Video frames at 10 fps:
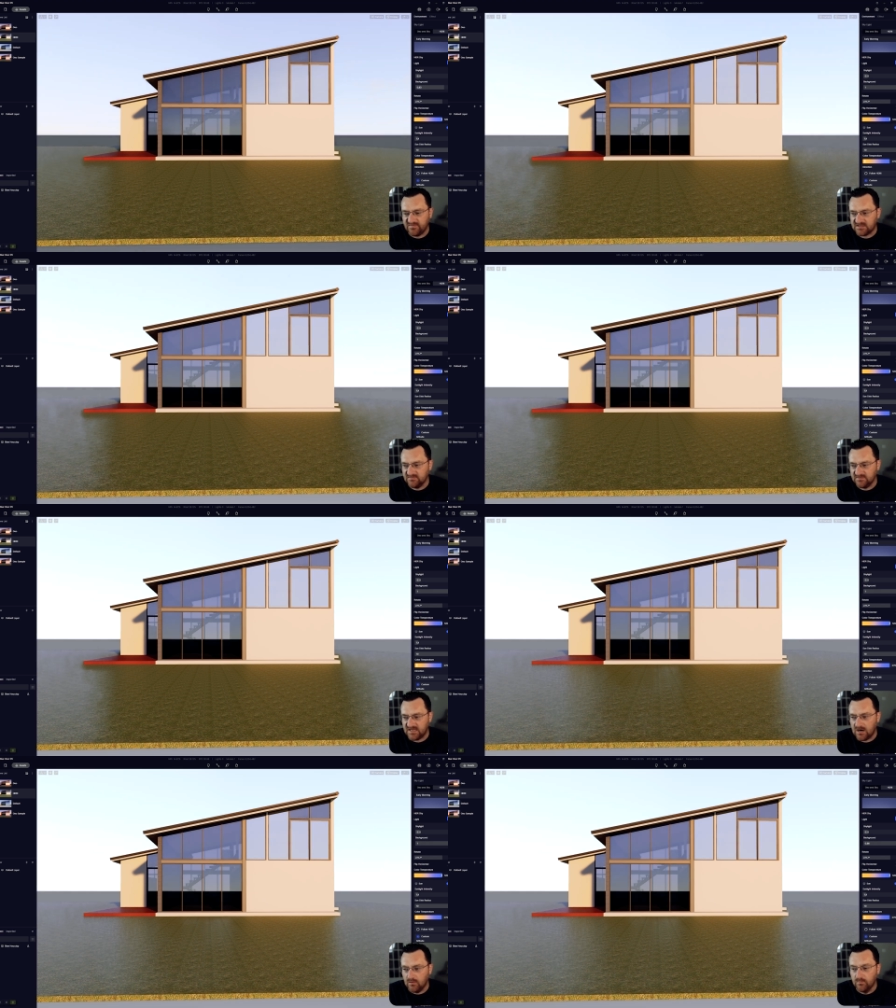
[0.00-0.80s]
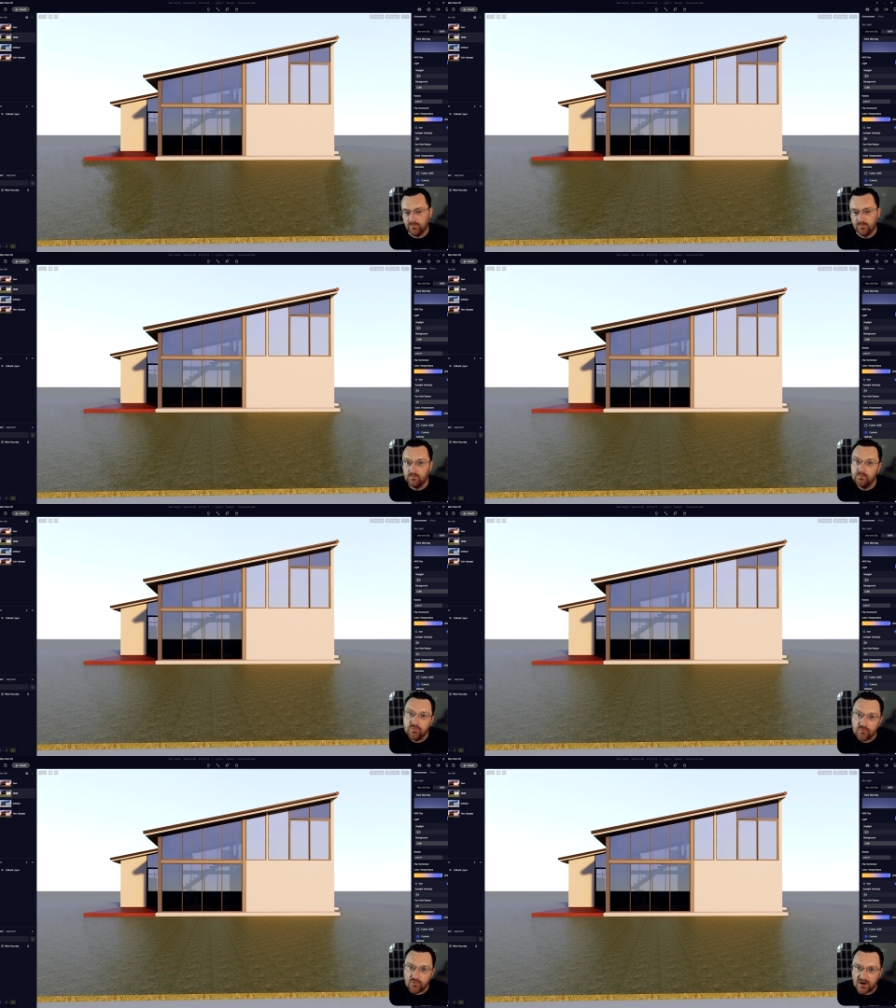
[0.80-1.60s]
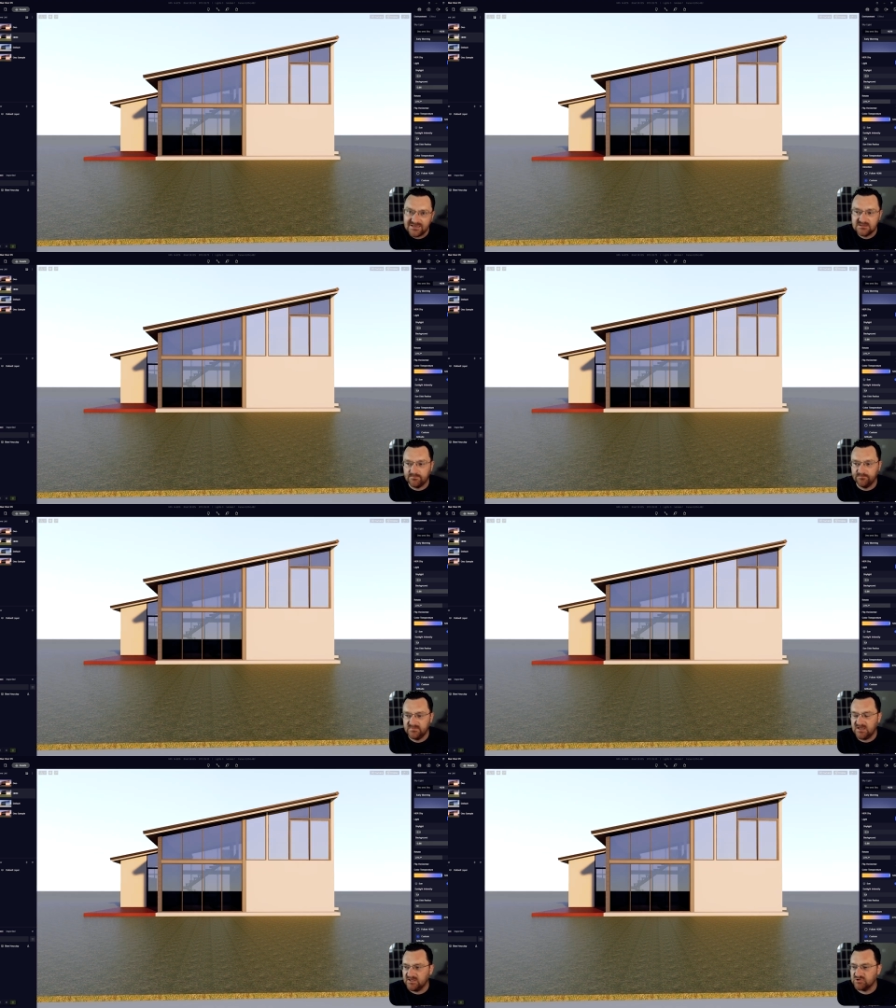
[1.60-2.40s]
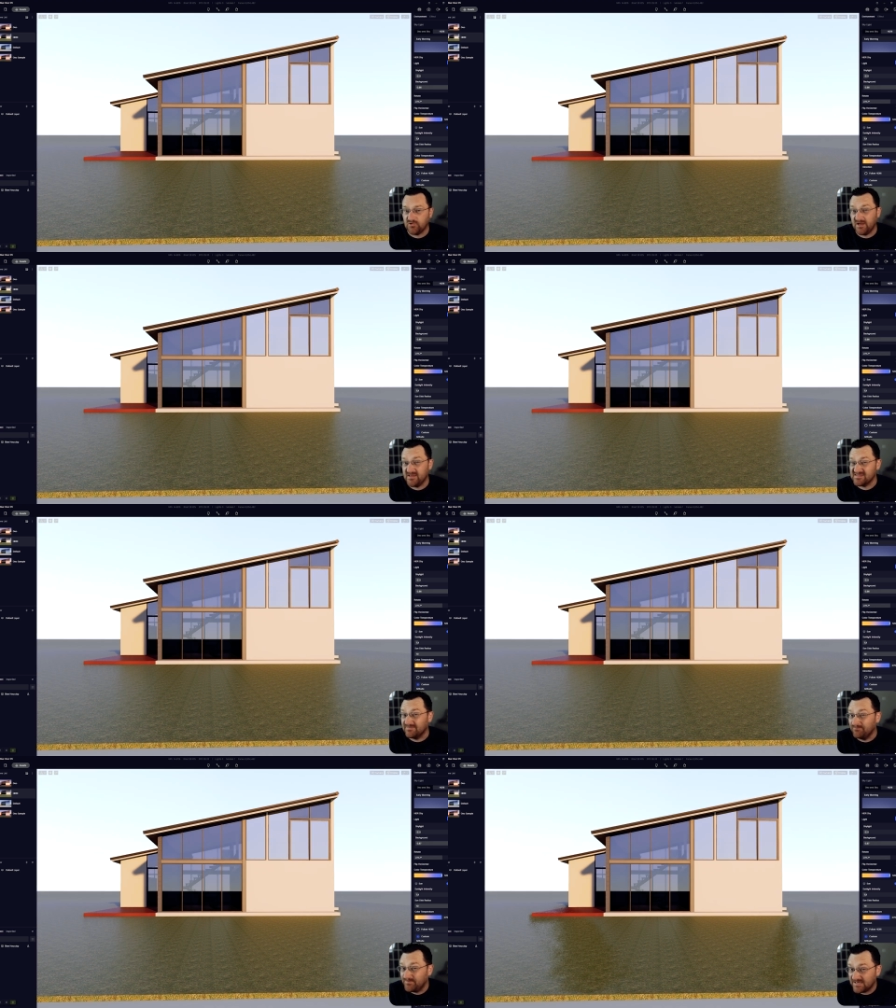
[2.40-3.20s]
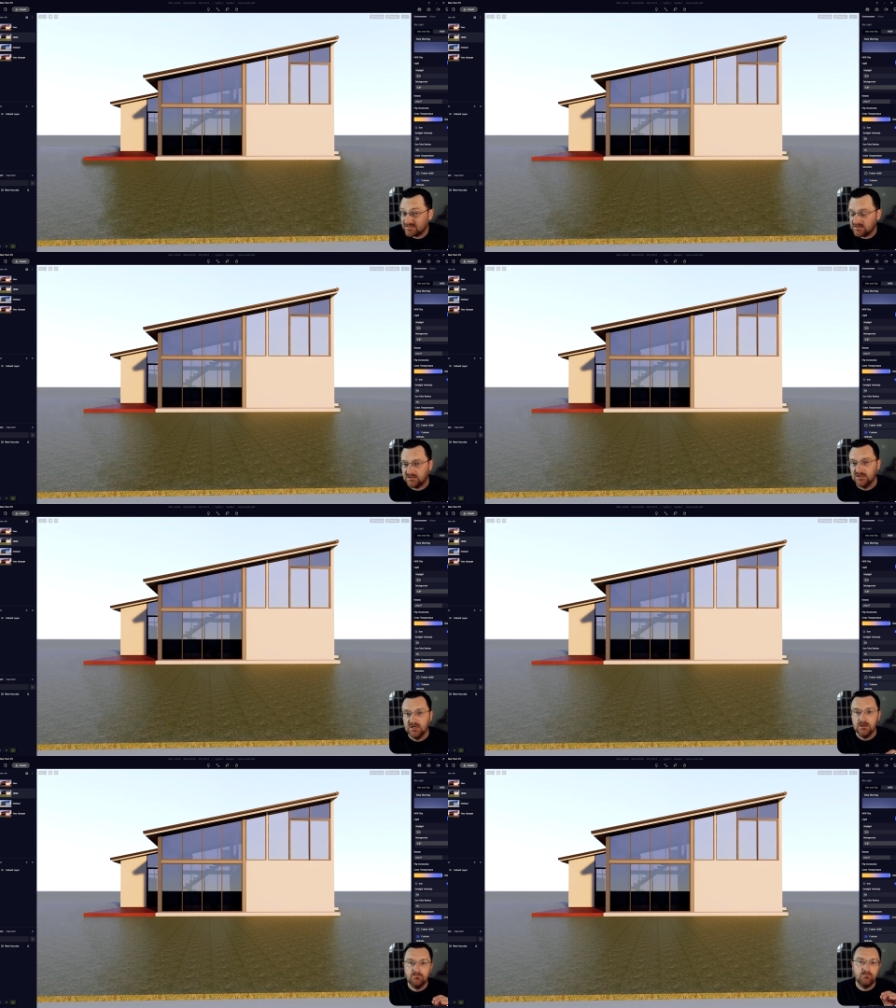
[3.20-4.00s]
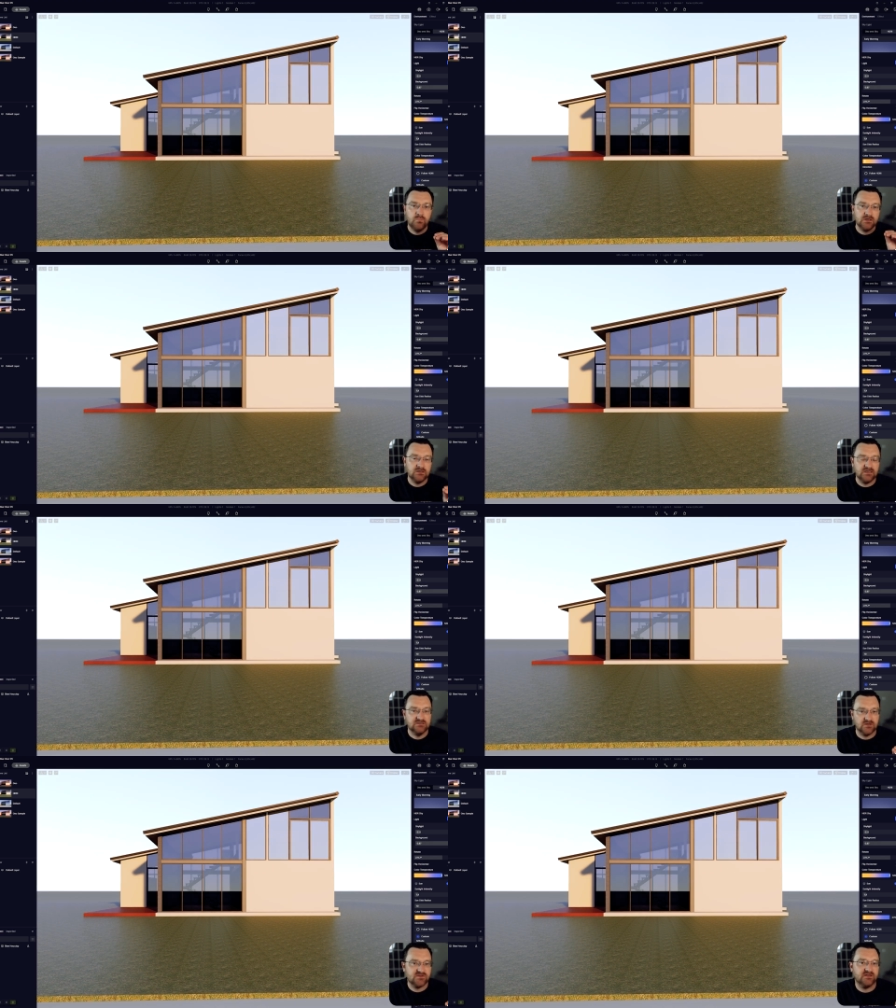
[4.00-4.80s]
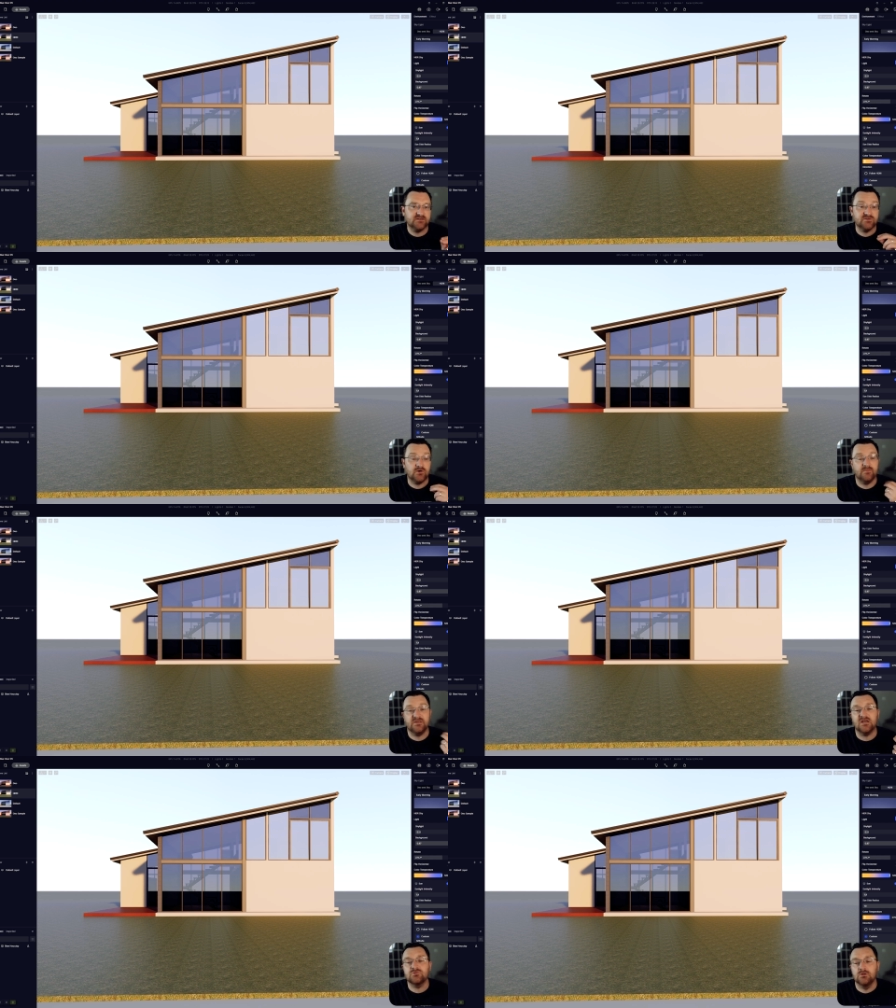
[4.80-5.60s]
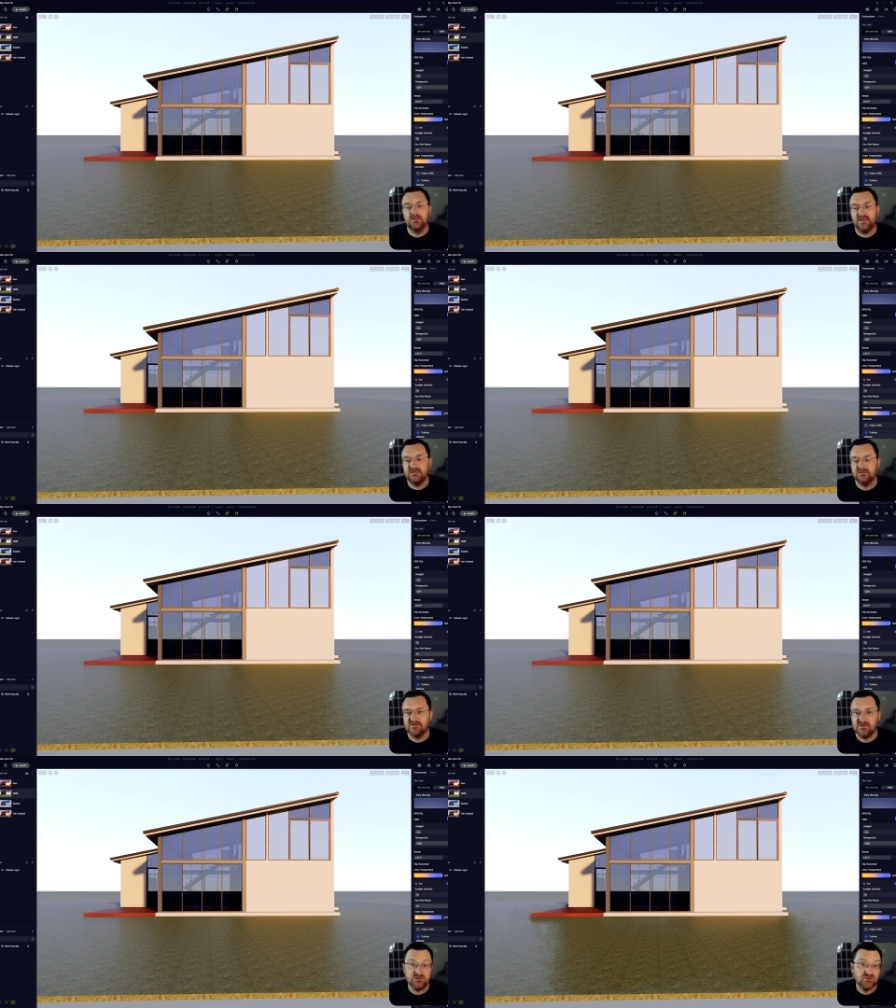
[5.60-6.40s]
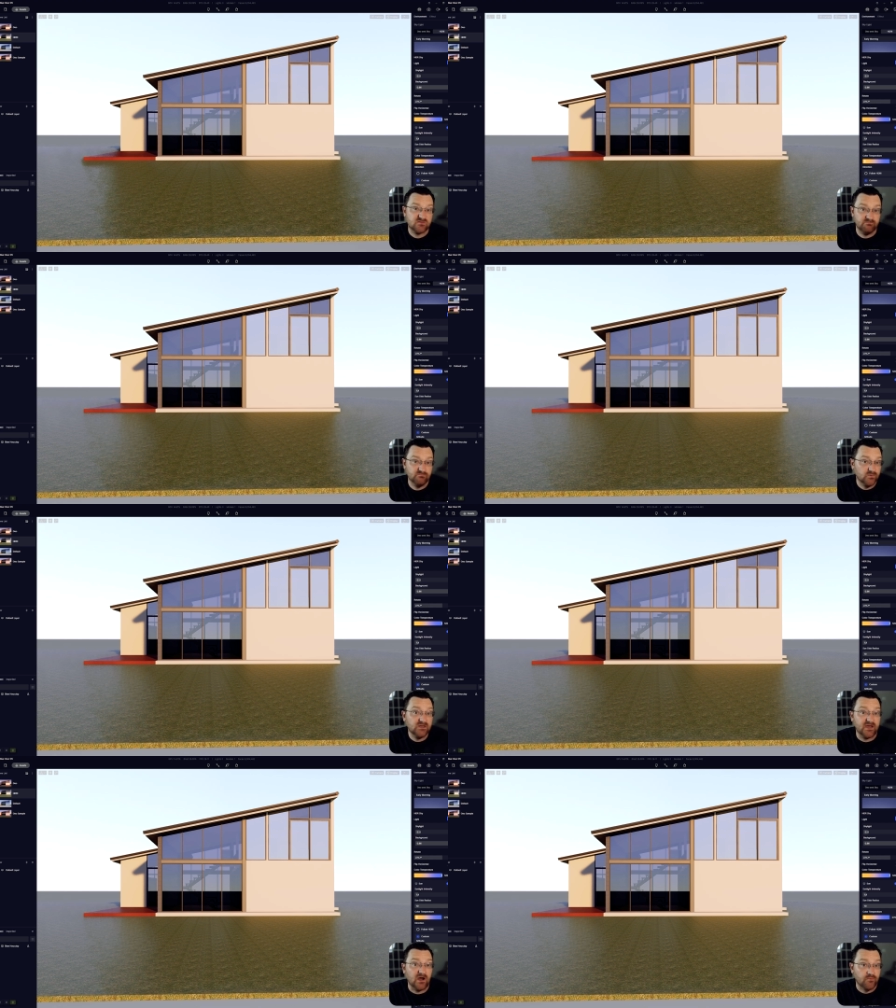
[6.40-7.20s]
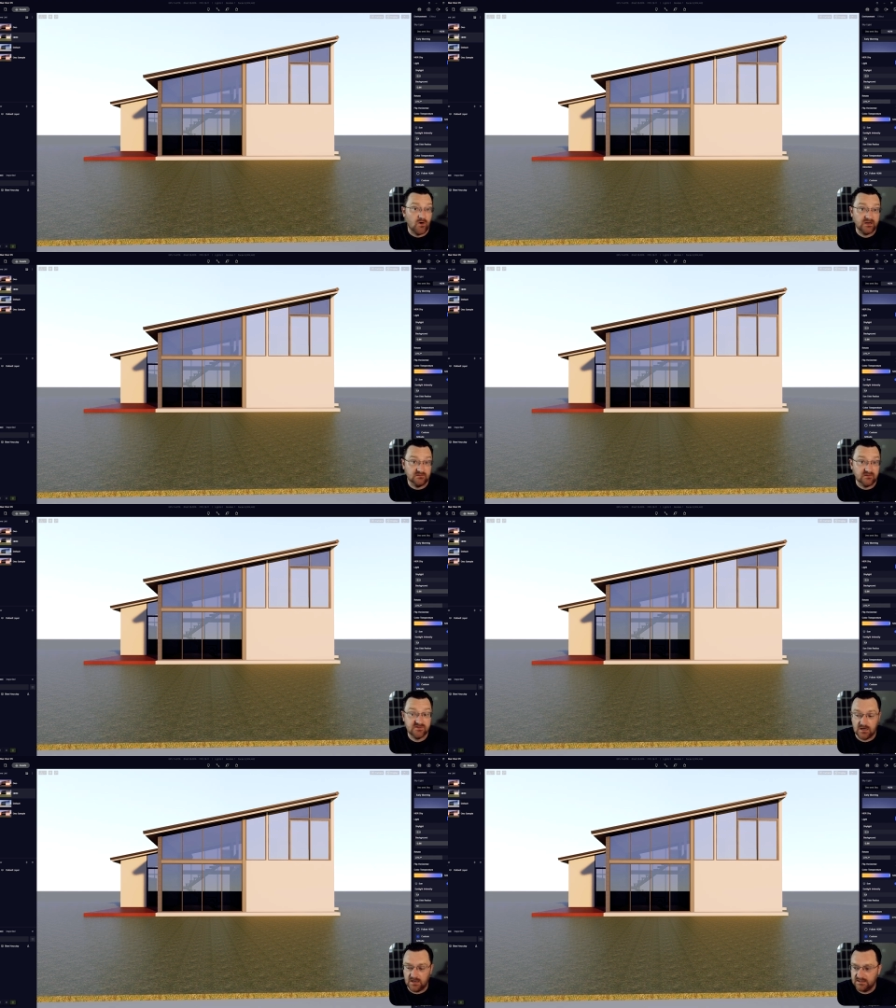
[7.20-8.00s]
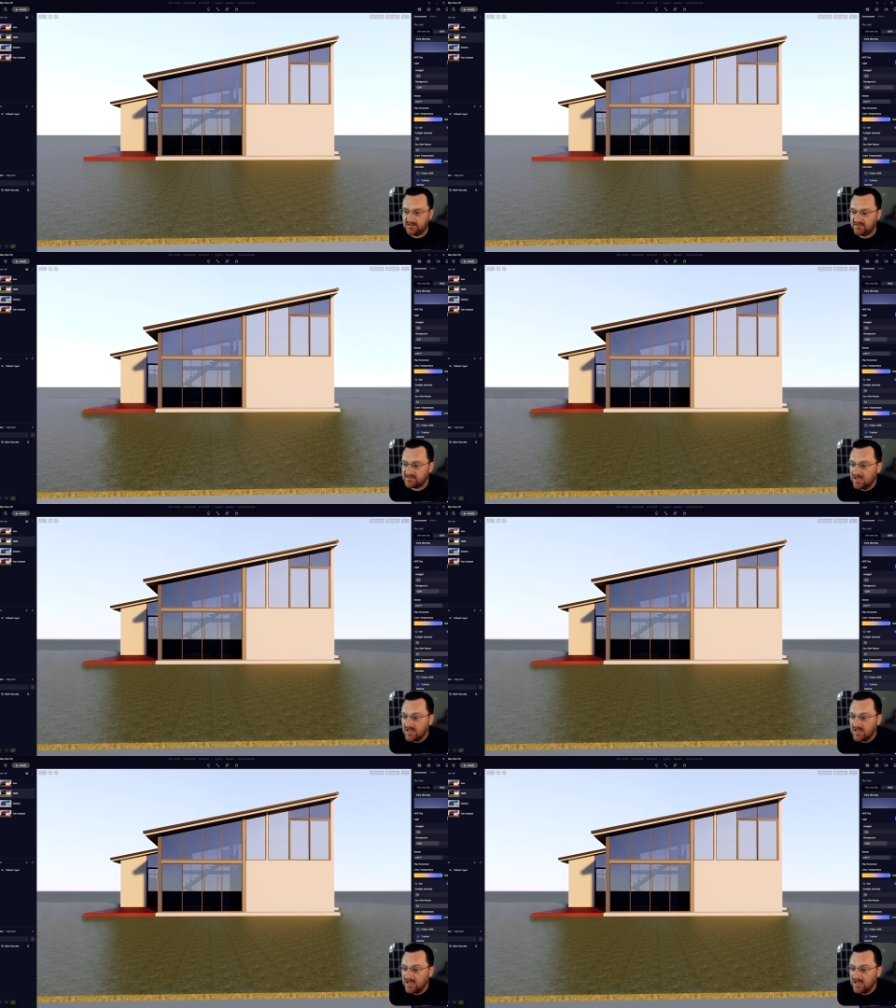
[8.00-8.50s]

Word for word: effectively how bright the HDRI is depicted but it does not determine the actual light in the scene, just really how bright the sky is.